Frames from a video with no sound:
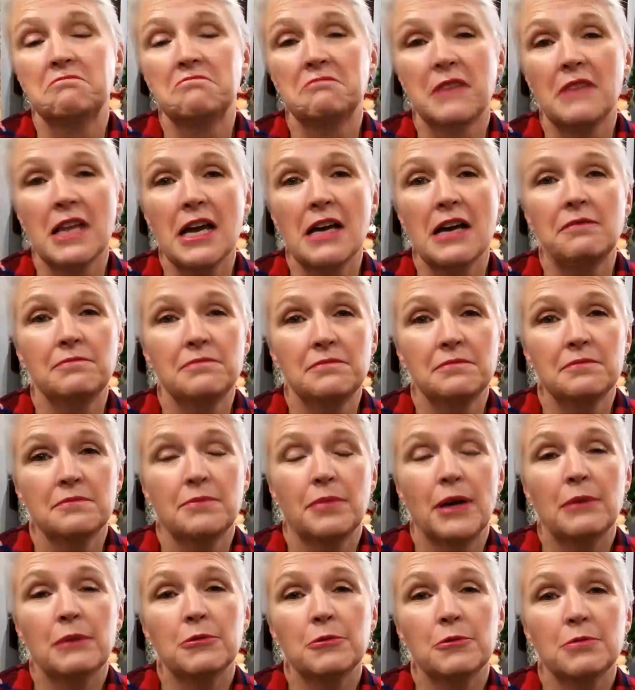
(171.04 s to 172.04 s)
Yeah,
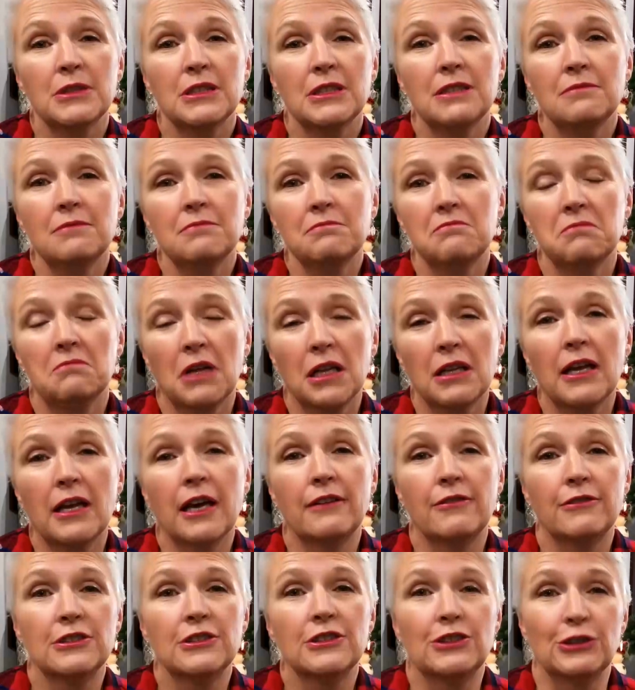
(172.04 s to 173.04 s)
probably a
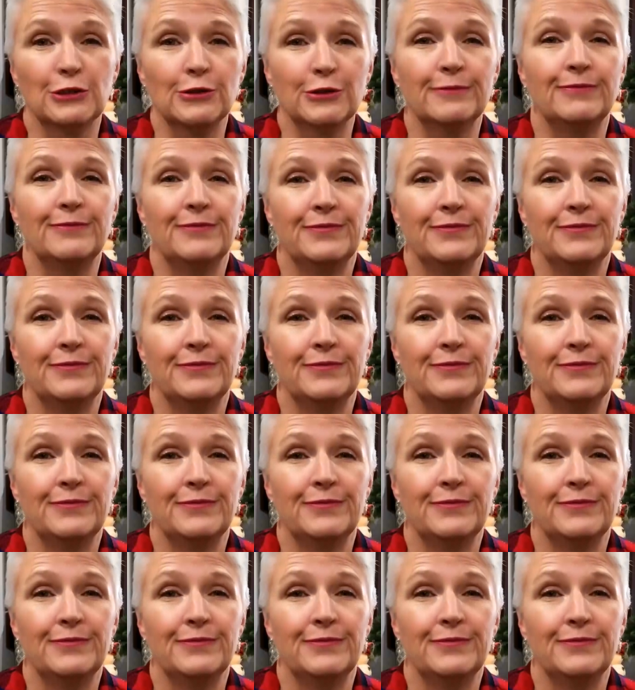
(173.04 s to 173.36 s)
lot of us do.